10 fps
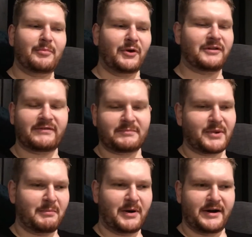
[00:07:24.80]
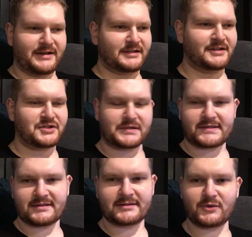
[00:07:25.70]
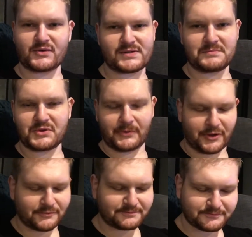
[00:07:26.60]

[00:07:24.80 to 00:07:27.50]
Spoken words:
Both of them combined, just awesome duo.